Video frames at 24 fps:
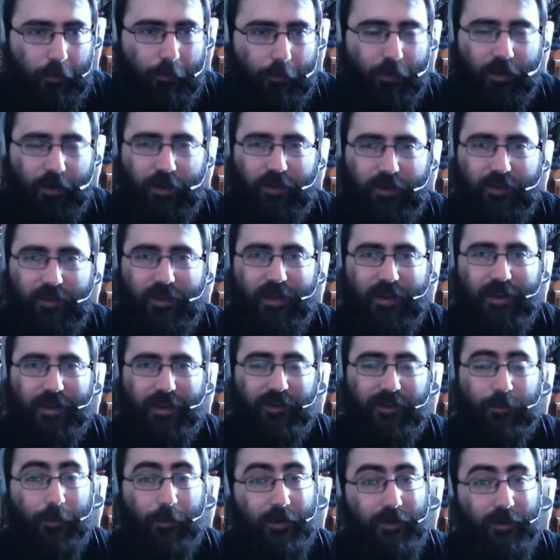but that's
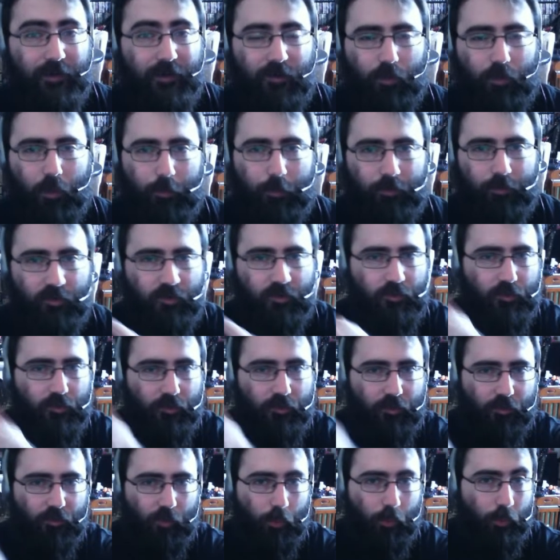about it. So I'm just
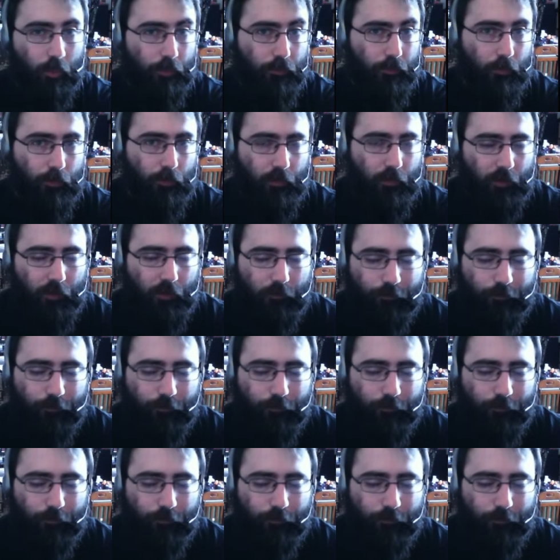scrolling through the